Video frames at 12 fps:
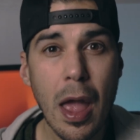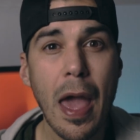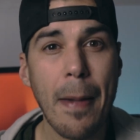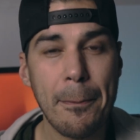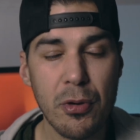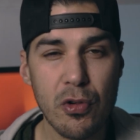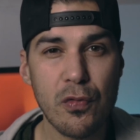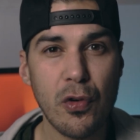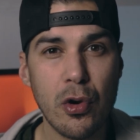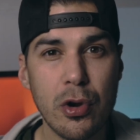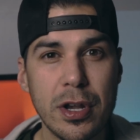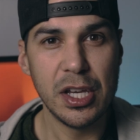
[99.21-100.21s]
and push
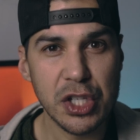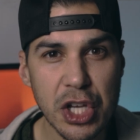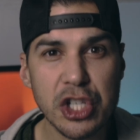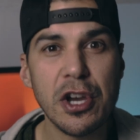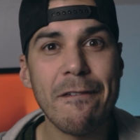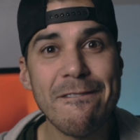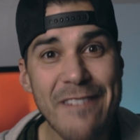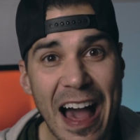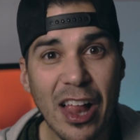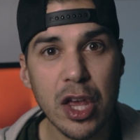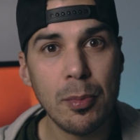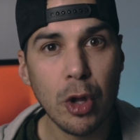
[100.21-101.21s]
forward is such a
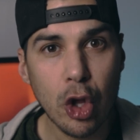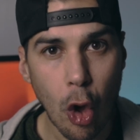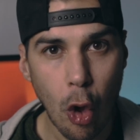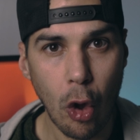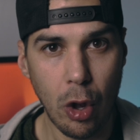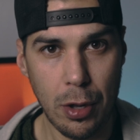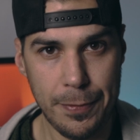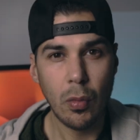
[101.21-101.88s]
valuable goal.